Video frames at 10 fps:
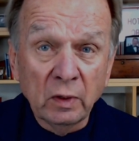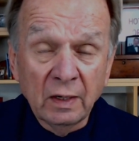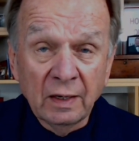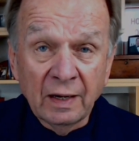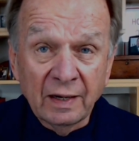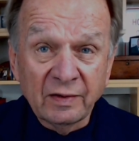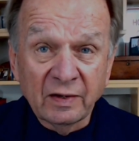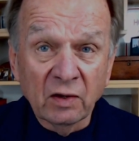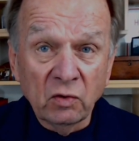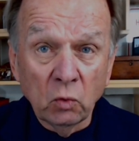and tell
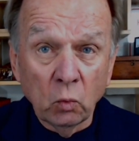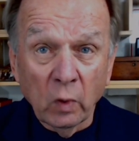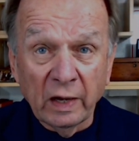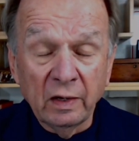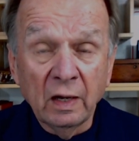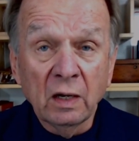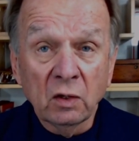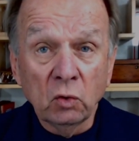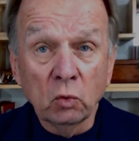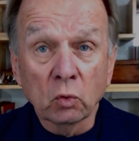you when
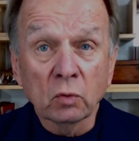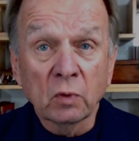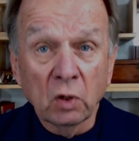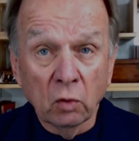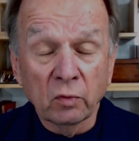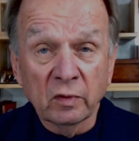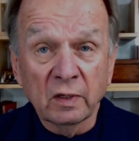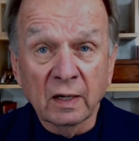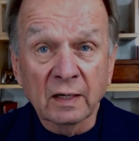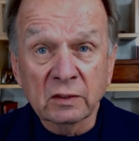you go to the
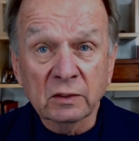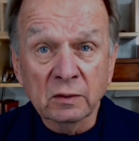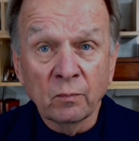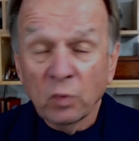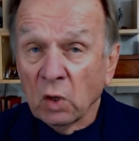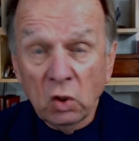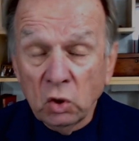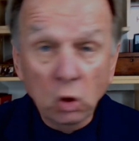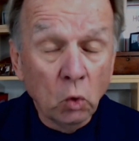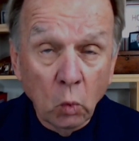doctor. You
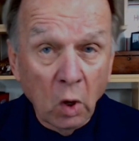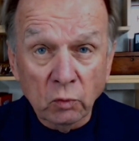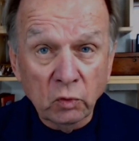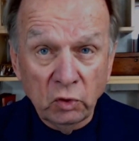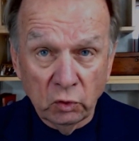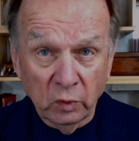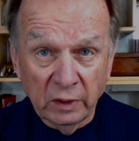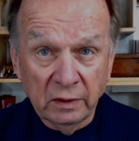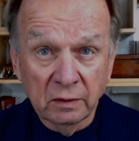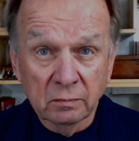won't do it.
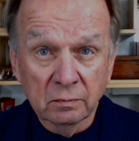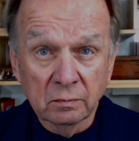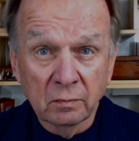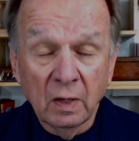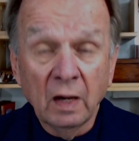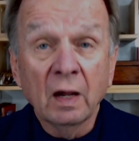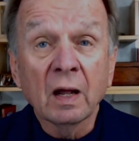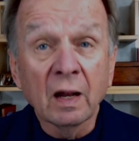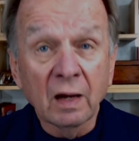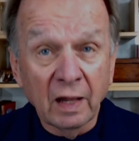
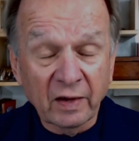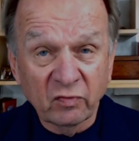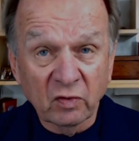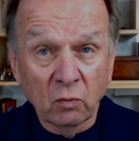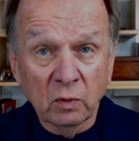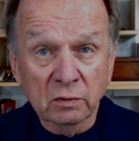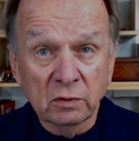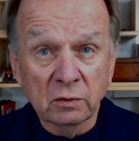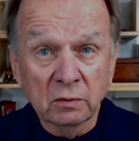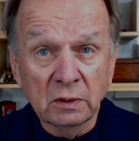Alexa will do
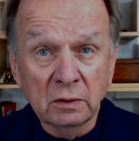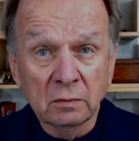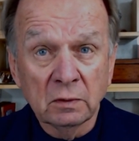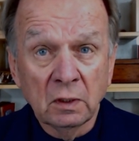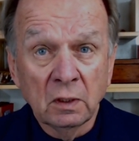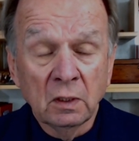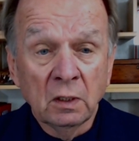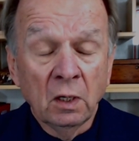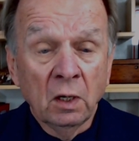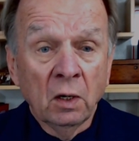it.
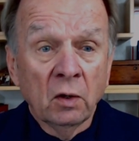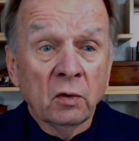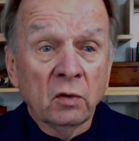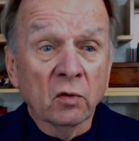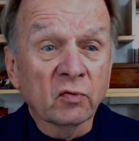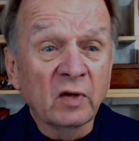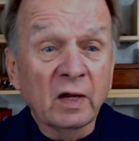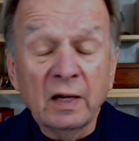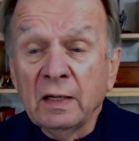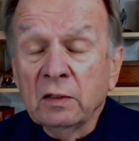You'll
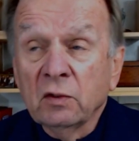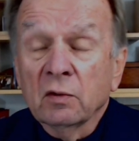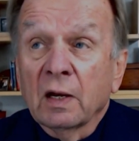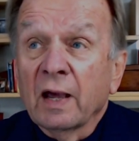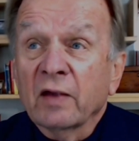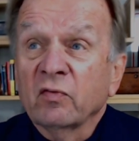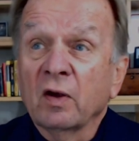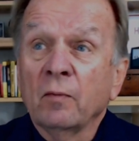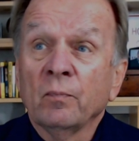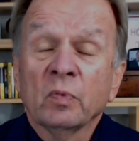say to Alexa,
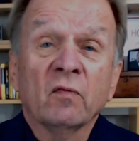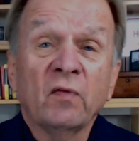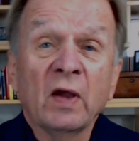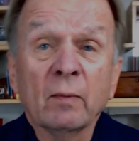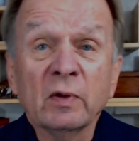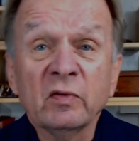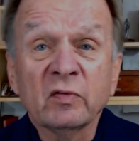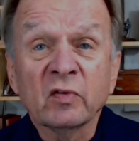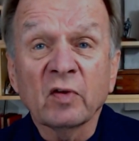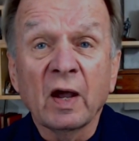the family's
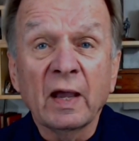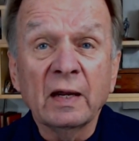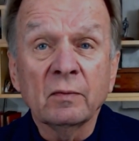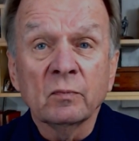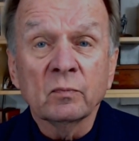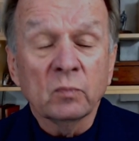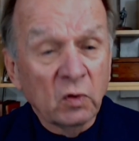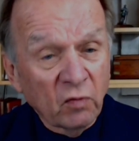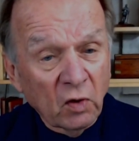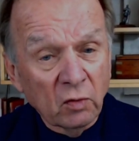decided, you've
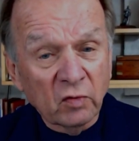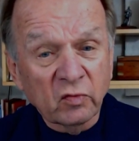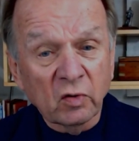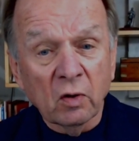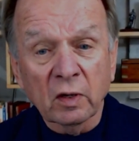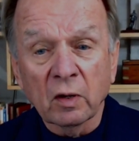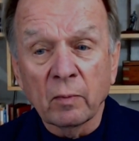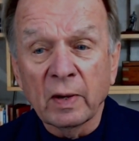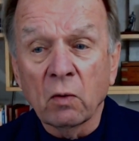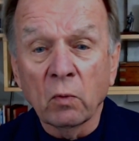heard us talking
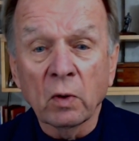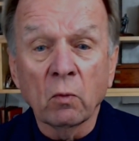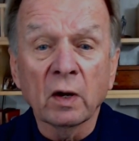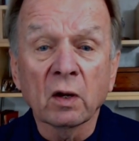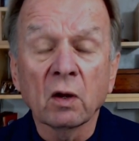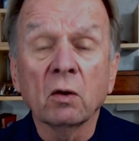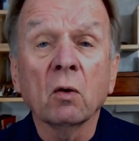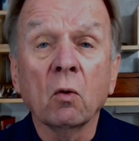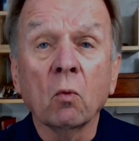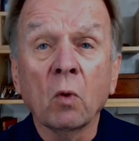about, we want to go to
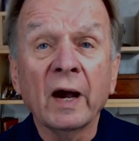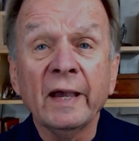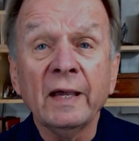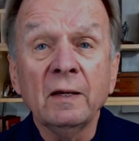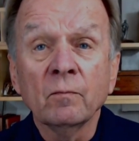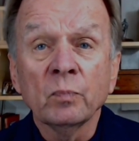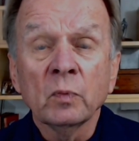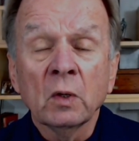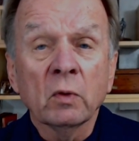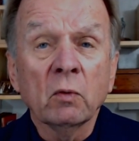Hawaii,
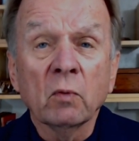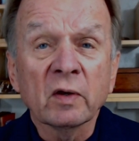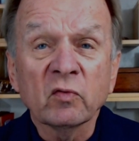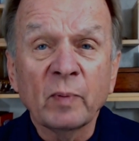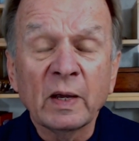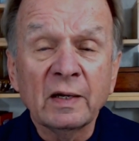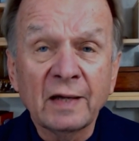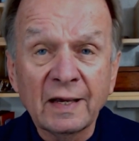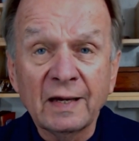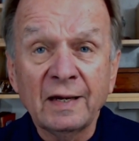we want to spend
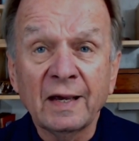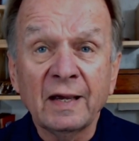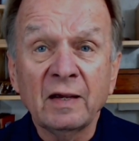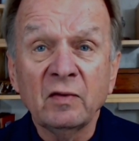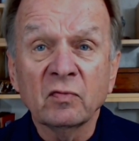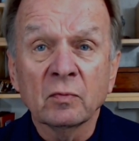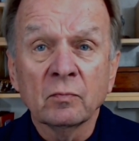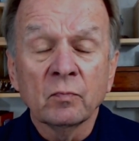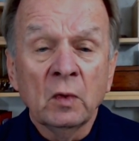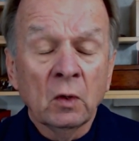ten days,
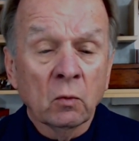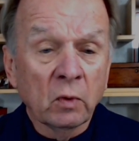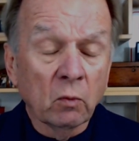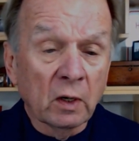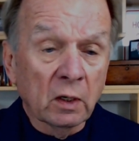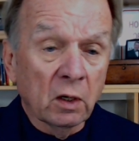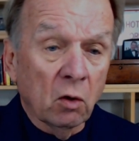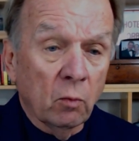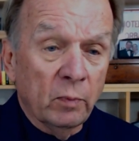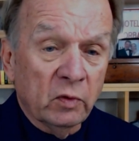we want to go
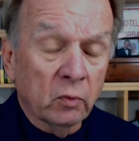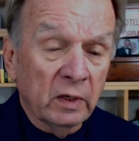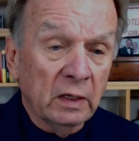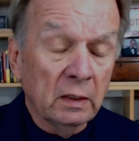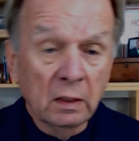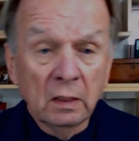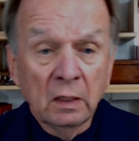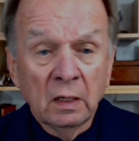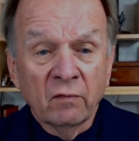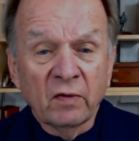between
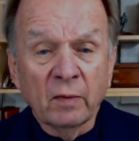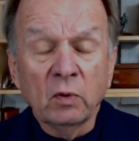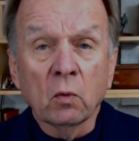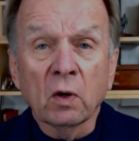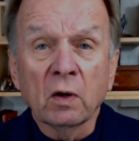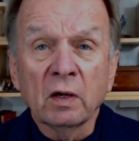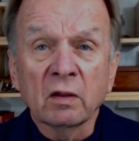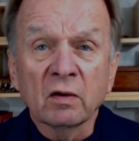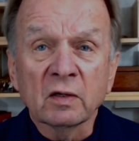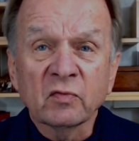February the
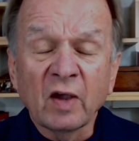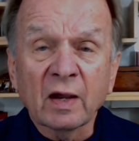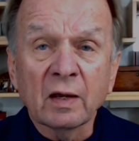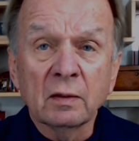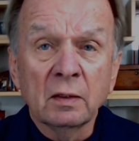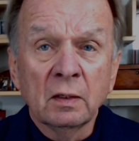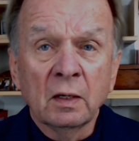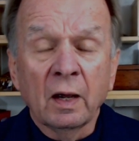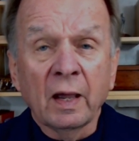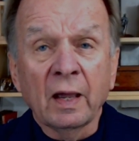second
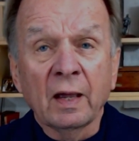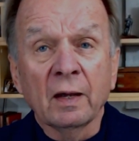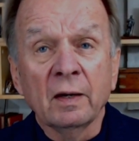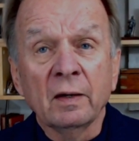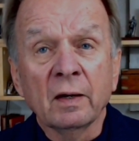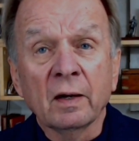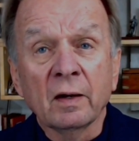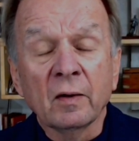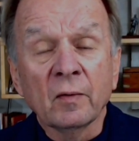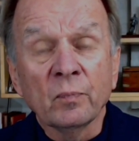and
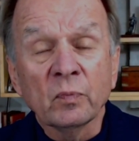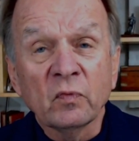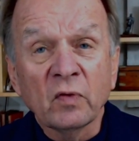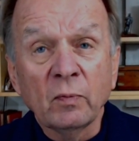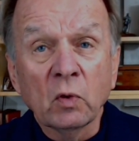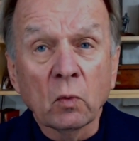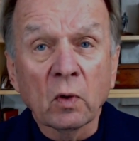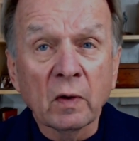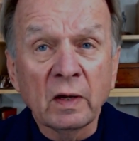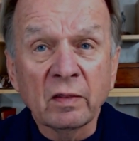um,
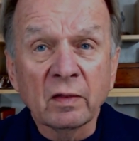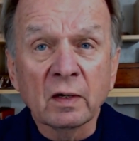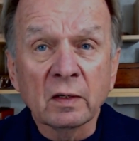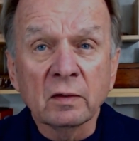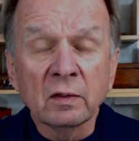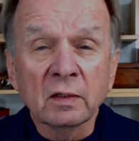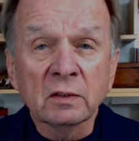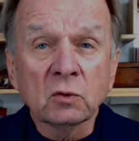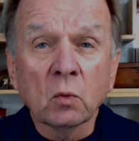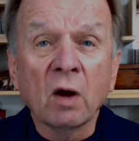February the
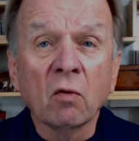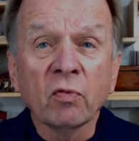twelfth,